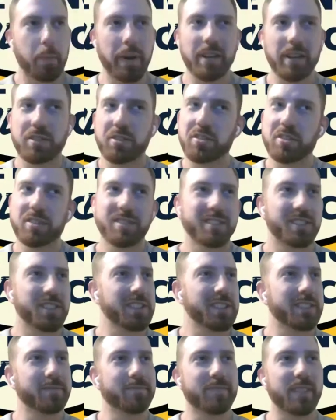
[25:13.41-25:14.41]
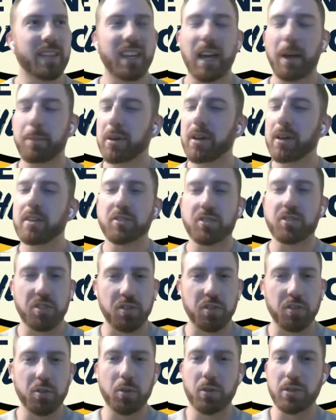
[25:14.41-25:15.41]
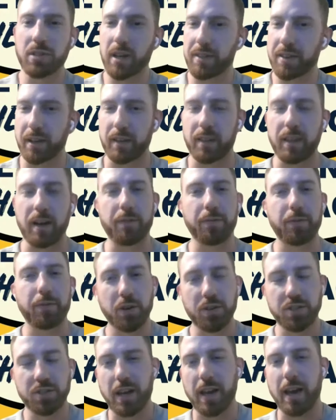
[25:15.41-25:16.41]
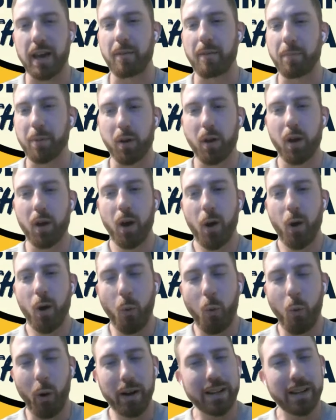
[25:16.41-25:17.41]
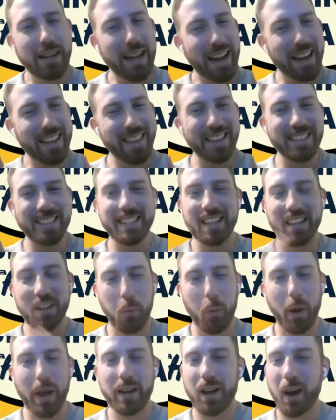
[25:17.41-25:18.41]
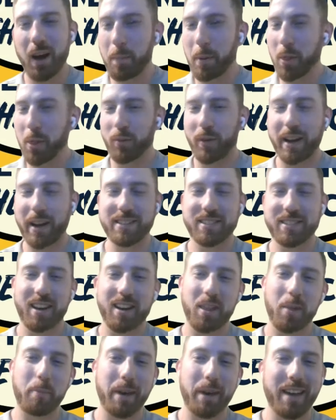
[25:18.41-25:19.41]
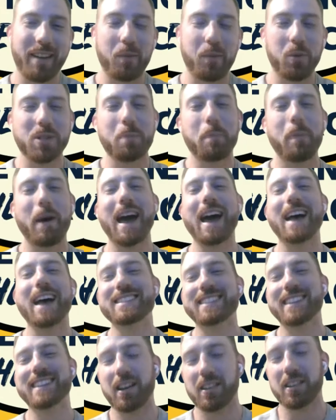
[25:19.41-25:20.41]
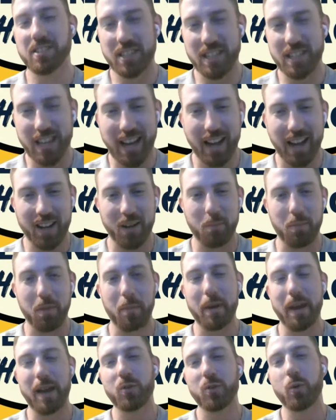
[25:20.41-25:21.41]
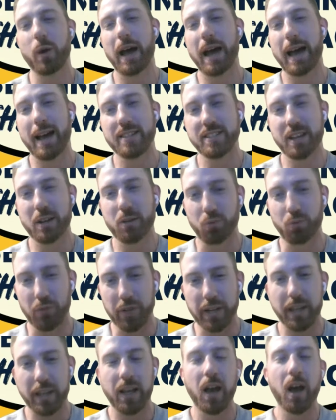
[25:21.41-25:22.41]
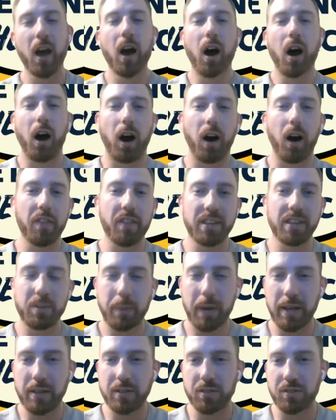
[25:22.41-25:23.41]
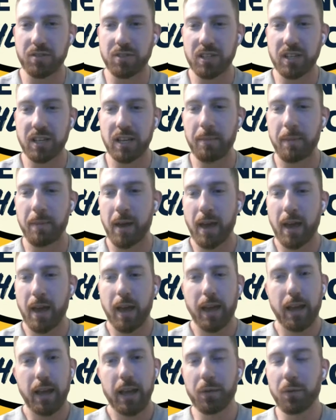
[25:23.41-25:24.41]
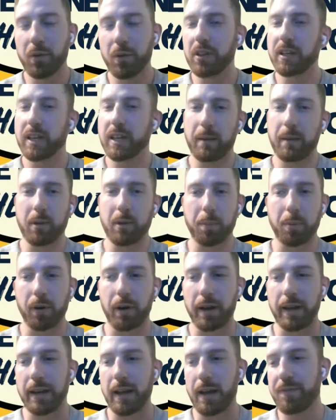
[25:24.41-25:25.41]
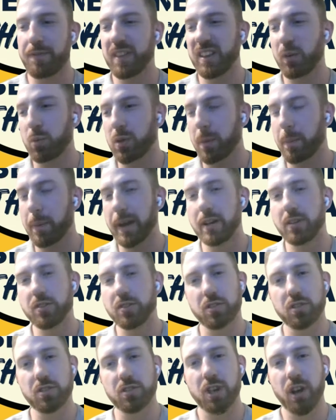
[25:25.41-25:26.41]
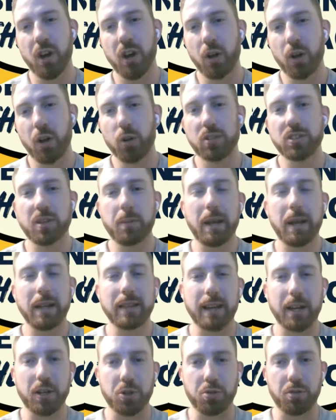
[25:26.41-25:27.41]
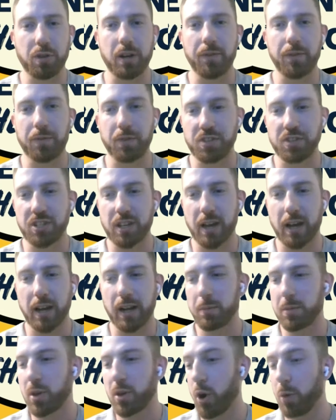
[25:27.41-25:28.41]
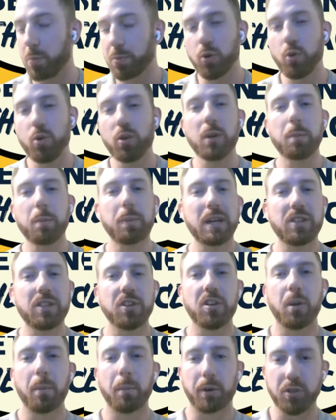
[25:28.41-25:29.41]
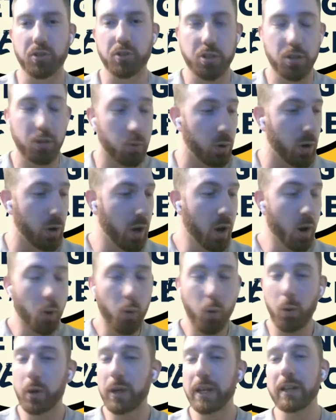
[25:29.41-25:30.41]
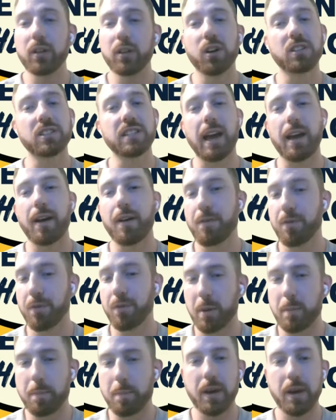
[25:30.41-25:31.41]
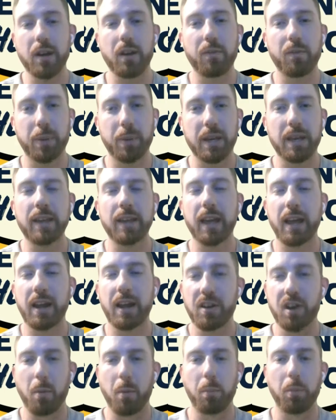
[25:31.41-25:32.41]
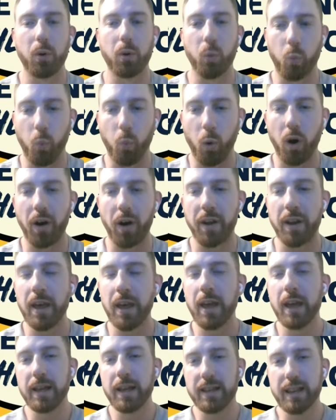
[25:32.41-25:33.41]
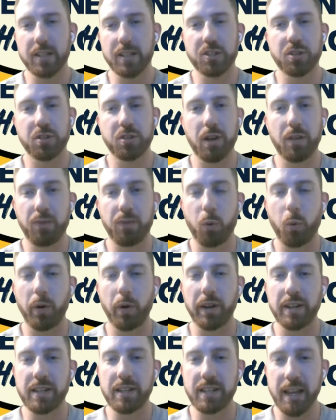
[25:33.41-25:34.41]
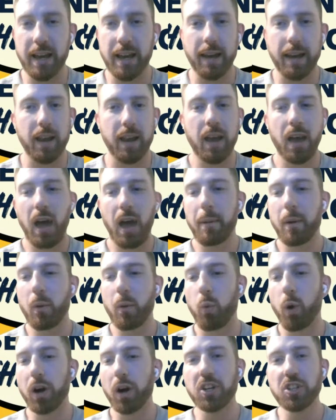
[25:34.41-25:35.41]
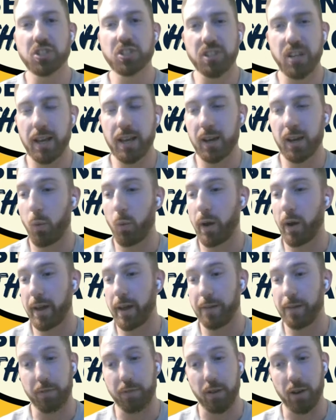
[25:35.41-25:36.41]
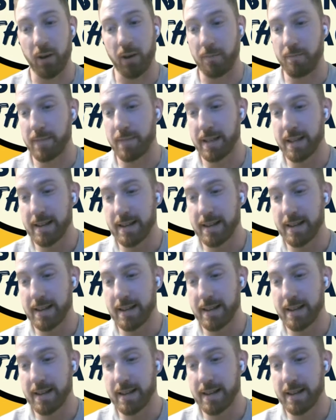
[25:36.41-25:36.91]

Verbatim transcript: Pacers just they kept hitting snooze, I think, in that first half. But mm-hmm. one guy that did wake up on the right side of the bed was Pascal Siakam, the man who has a ring on this Pacers team. He really came into play. And I think when the Pacers looked to make that trade for Siakam, you hoped who could be the number two. Well, he looked every bit of being a number one yesterday for Indiana. I mean, what could you take away from